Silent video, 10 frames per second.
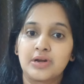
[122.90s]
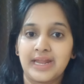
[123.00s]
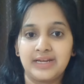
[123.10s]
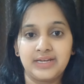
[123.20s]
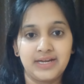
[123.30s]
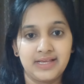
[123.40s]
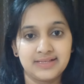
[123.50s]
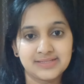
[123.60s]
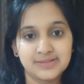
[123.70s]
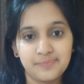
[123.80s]
90
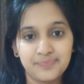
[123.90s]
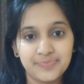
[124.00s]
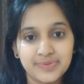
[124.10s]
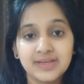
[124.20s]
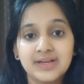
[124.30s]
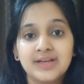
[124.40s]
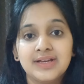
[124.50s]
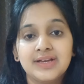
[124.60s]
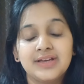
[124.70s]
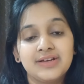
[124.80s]
days.
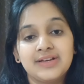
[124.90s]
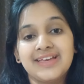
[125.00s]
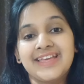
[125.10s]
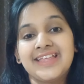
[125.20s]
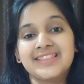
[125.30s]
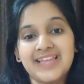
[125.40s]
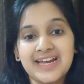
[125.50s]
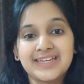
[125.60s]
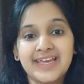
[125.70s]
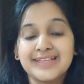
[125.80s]
In
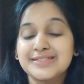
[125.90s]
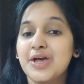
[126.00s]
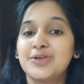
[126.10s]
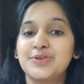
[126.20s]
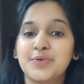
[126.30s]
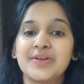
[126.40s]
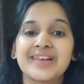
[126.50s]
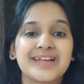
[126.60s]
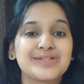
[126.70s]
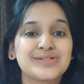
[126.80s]
that case, you will
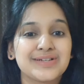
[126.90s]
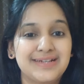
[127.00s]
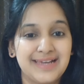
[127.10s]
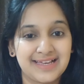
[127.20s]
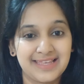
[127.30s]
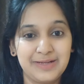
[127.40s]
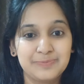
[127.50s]
get lucky,